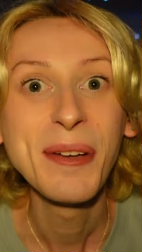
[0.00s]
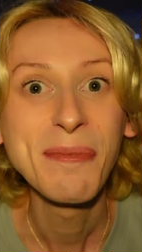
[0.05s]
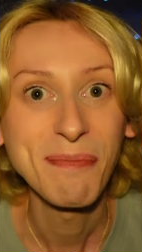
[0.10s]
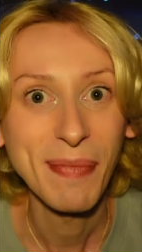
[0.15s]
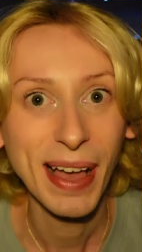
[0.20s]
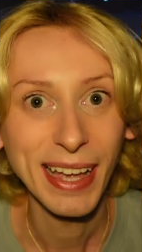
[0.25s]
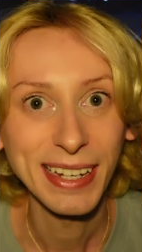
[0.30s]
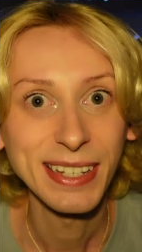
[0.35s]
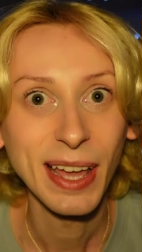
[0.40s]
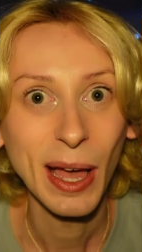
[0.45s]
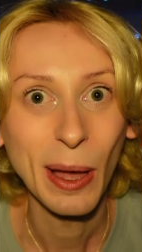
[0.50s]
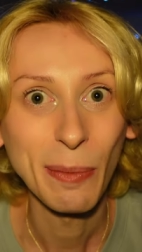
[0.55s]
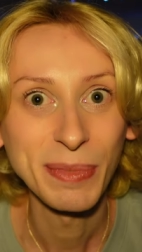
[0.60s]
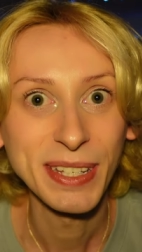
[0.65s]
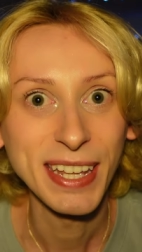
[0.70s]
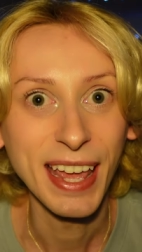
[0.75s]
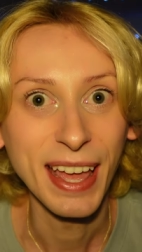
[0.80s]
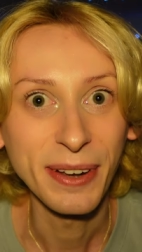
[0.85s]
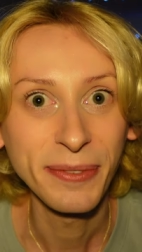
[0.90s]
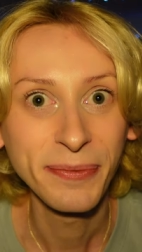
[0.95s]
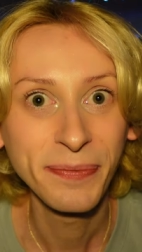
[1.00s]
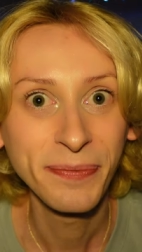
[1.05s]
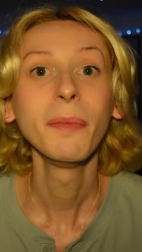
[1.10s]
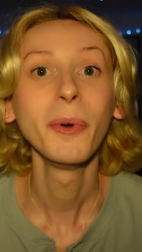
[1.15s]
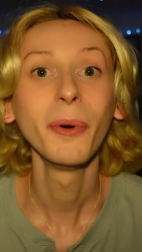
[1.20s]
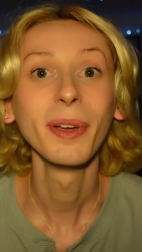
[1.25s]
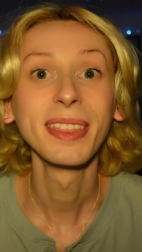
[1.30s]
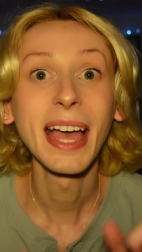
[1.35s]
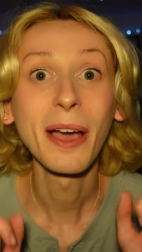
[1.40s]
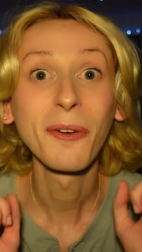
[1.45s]
my top 10.
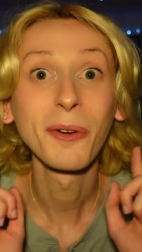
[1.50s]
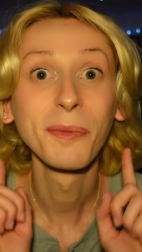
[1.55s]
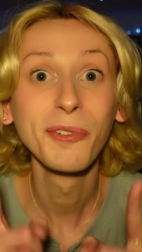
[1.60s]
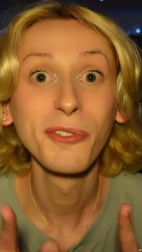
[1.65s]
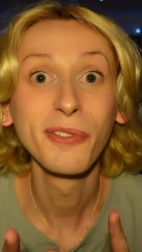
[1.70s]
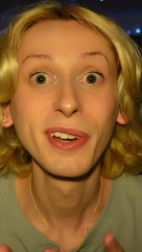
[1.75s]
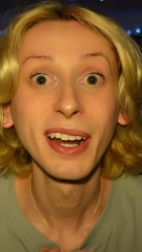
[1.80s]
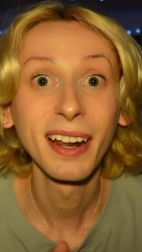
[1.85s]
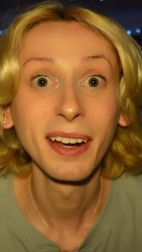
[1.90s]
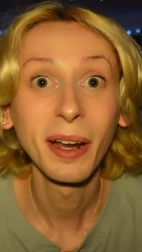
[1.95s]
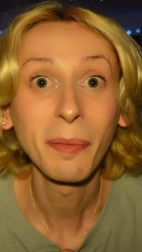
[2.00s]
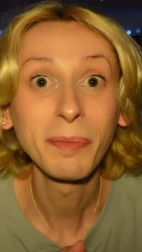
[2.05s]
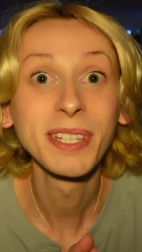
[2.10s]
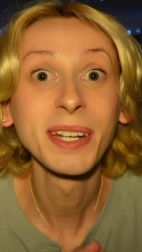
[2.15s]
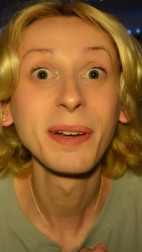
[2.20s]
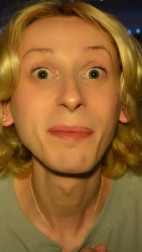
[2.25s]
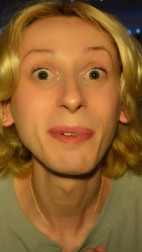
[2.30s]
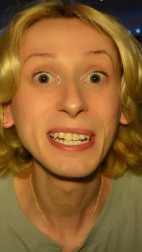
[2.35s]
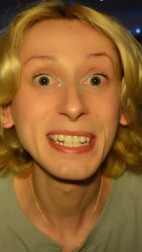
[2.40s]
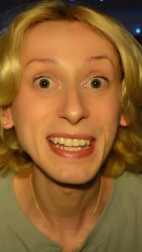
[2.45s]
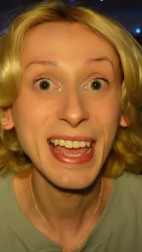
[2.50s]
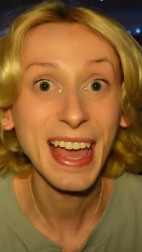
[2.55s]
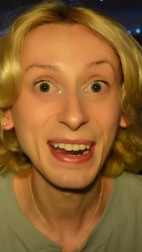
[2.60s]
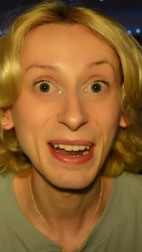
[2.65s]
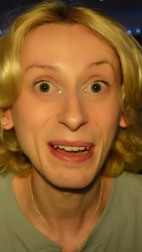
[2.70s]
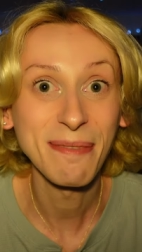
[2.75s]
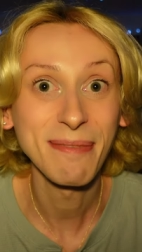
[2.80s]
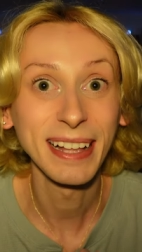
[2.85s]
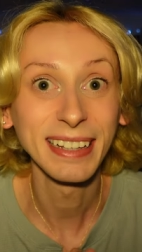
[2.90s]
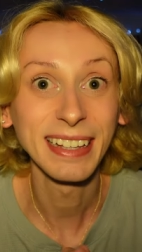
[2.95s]
But with that, we're moving on up to number 10
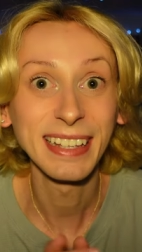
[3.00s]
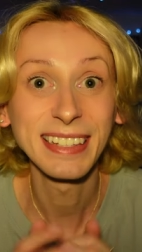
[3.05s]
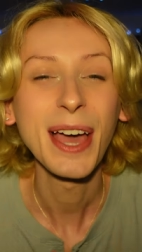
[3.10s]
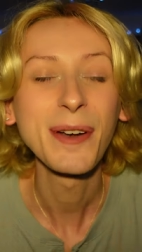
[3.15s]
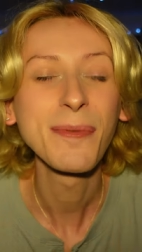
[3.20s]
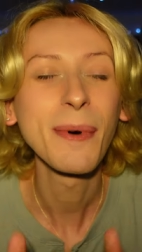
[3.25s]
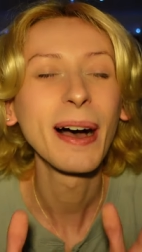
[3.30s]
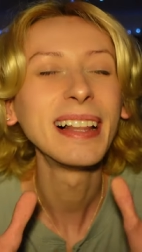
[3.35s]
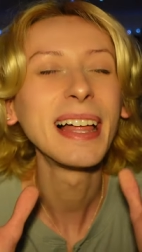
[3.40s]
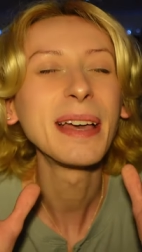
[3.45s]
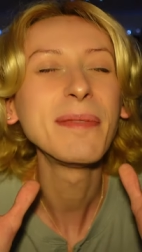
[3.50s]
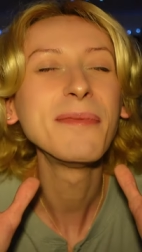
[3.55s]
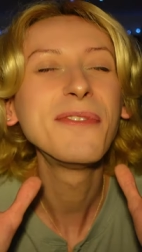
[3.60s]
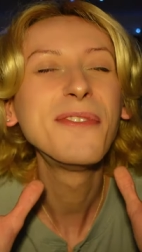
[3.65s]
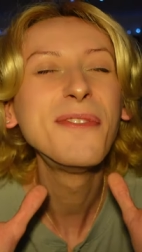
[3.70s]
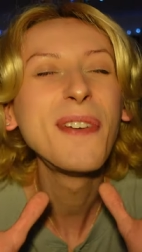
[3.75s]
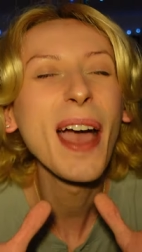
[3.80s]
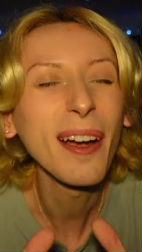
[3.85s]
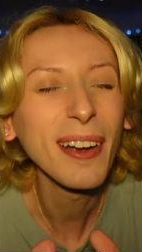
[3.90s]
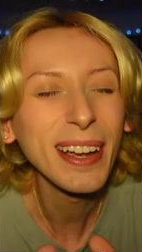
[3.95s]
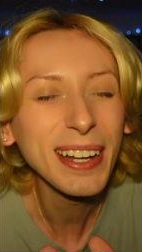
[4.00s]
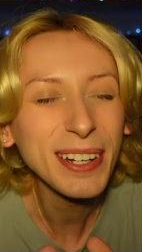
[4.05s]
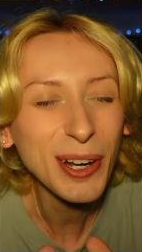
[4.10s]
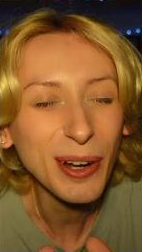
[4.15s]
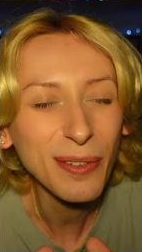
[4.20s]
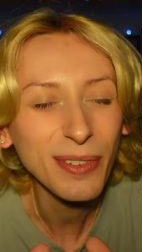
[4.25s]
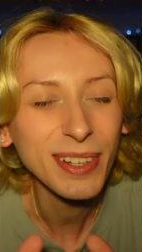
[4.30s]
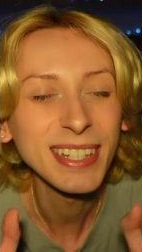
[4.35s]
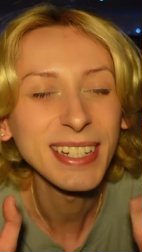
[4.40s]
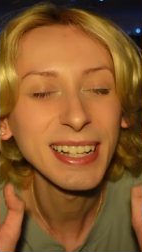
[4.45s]
on my list. And while I'm very
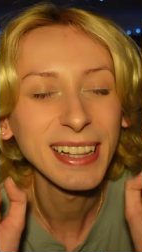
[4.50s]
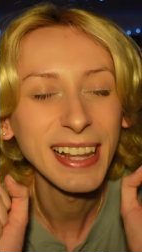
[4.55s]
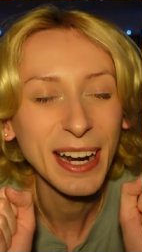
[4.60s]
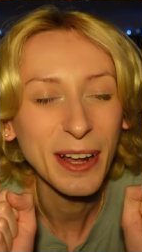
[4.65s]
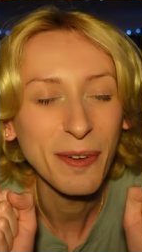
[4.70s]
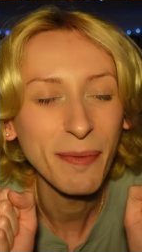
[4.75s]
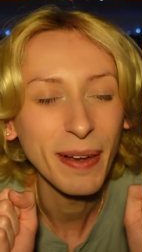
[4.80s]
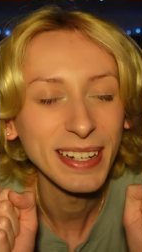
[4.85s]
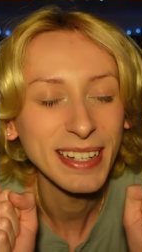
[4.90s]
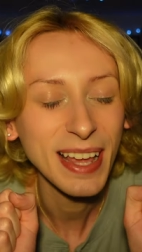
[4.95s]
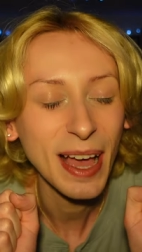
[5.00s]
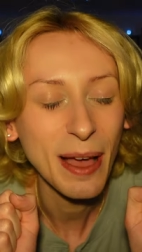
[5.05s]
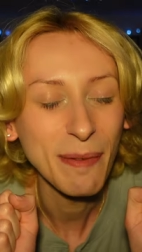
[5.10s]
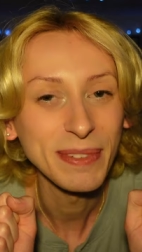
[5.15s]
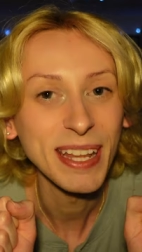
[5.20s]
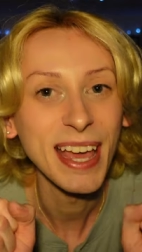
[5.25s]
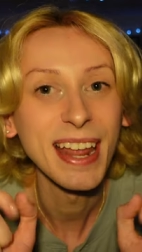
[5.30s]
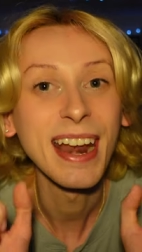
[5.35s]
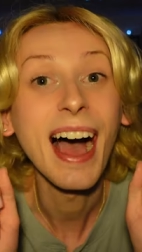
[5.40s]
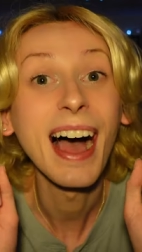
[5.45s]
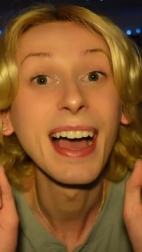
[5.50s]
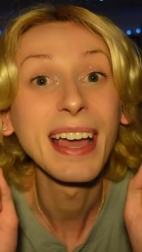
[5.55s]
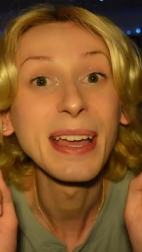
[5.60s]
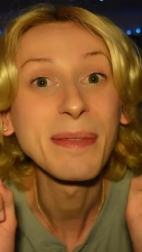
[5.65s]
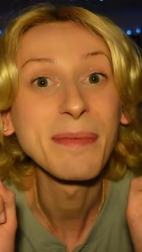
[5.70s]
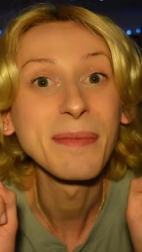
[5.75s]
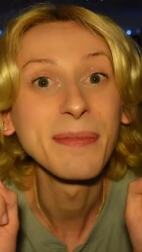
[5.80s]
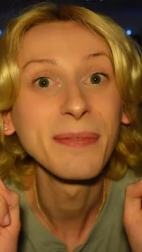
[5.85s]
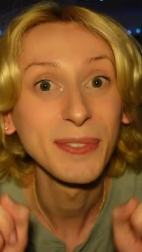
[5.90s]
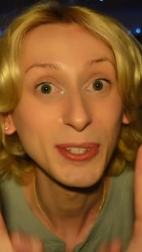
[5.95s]
nervous to let out my top 10, I
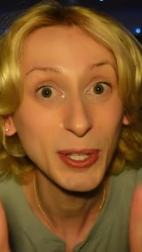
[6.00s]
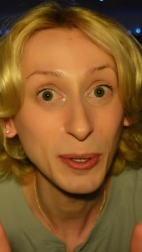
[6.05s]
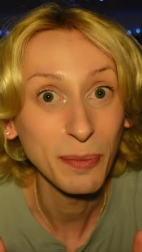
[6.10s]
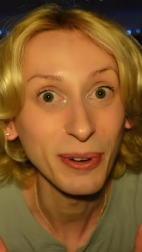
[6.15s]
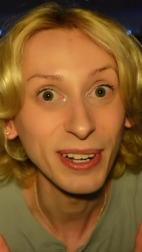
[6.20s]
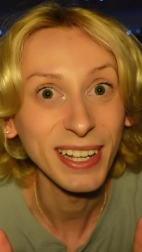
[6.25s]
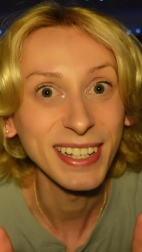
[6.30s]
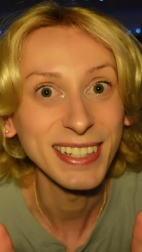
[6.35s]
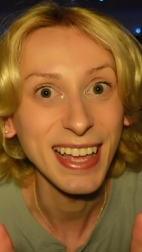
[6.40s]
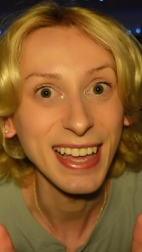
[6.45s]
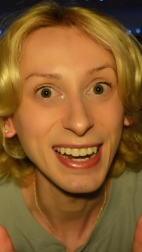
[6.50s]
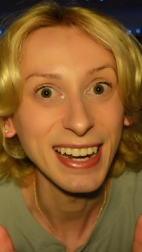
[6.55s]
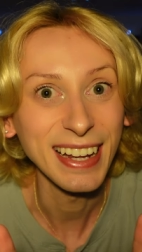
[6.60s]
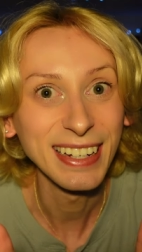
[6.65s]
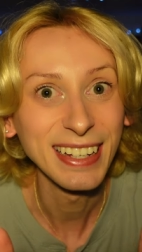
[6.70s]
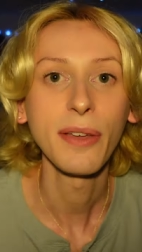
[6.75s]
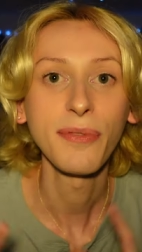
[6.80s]
am super excited.